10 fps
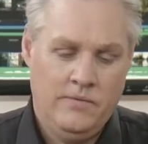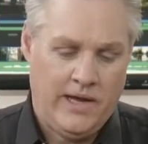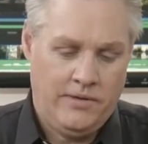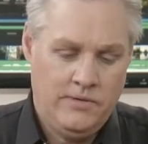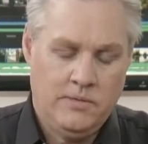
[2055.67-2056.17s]

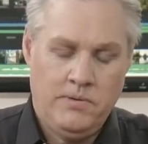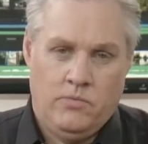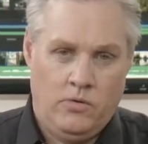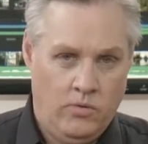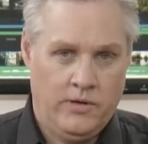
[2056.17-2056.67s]
Now there is a bit
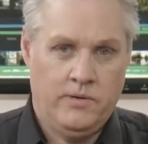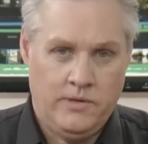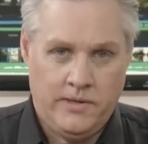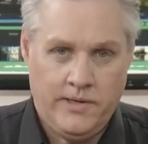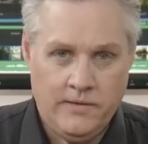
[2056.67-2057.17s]
more work we're
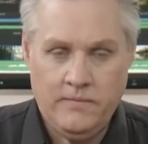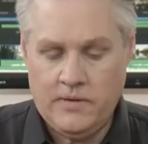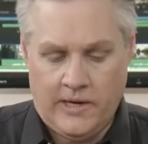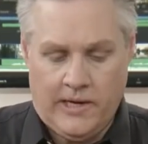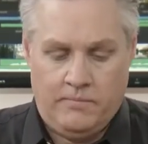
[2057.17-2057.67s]
doing
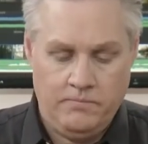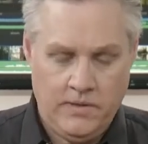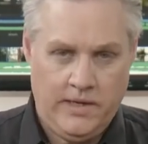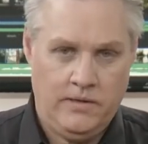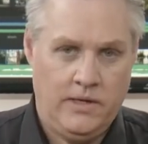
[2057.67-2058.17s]

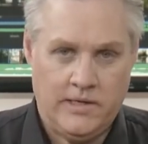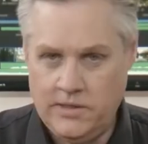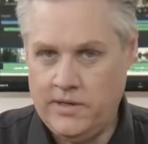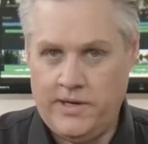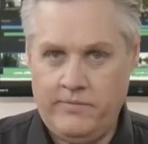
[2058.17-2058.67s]
in the
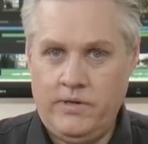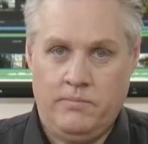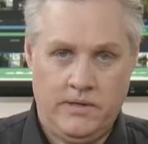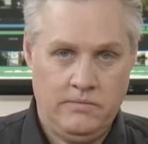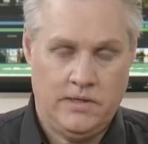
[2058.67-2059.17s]
SDK and everything,
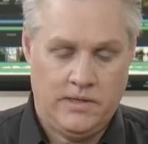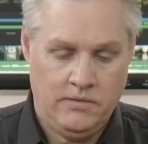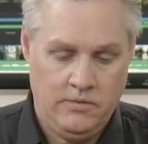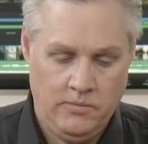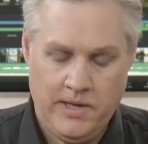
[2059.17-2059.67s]

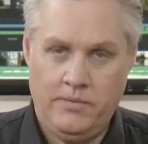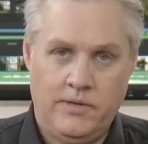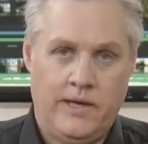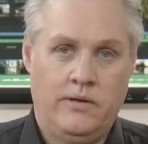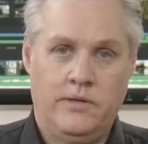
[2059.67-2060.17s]
but you'll be able
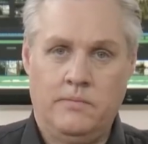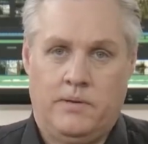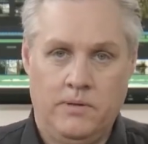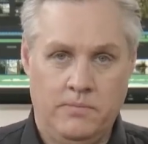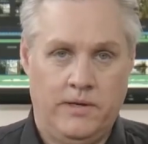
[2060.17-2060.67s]
to download that
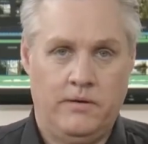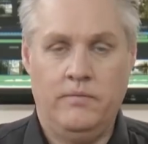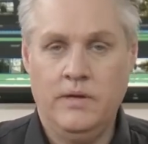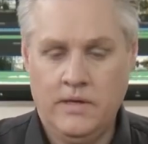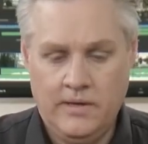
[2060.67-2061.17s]
public
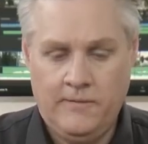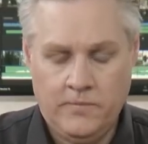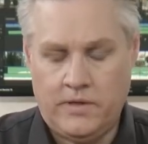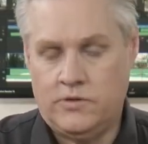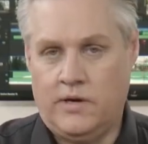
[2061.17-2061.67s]
beta
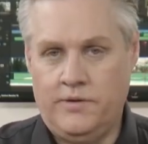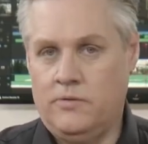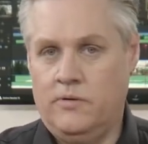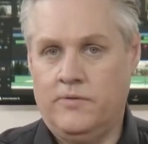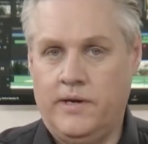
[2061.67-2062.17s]
and try the
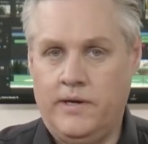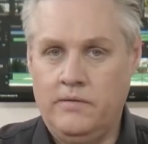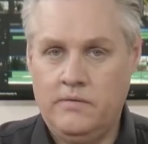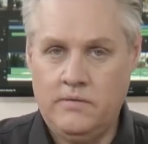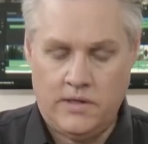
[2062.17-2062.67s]
12K
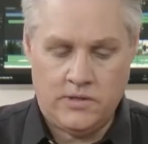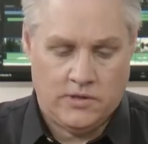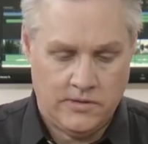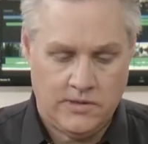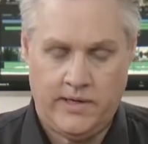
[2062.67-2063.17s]

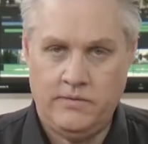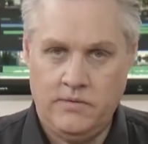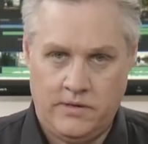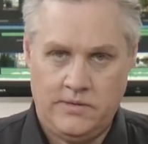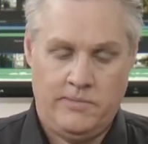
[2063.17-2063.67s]
shots out,
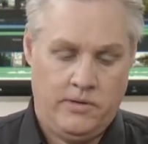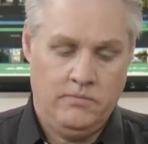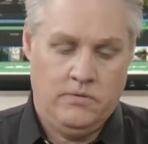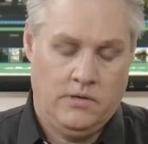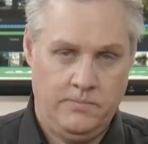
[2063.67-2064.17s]
those demo
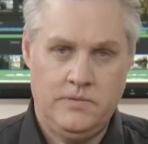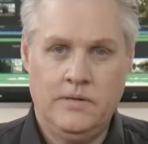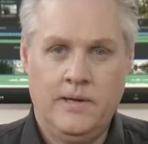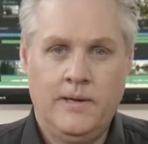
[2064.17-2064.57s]
clips.